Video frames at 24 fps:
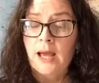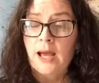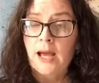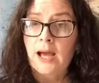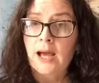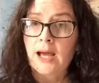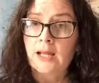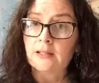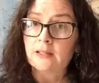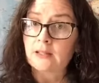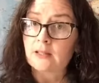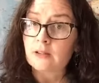
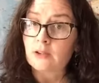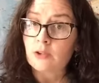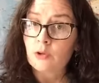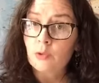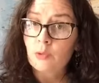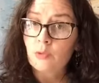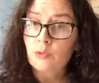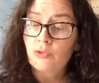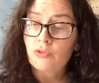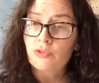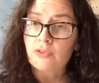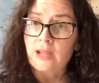And in
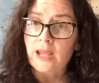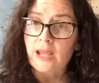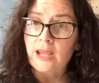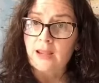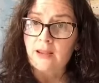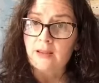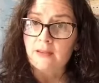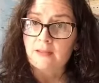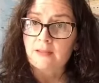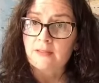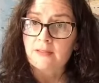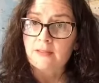those
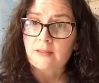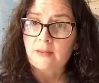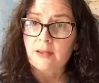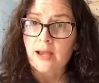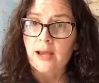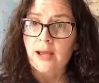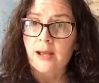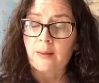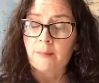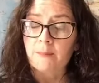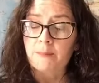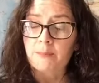days,
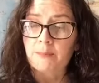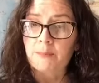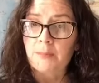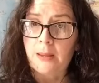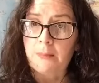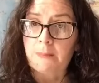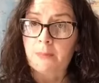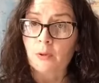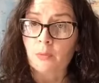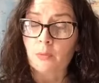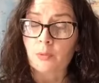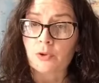people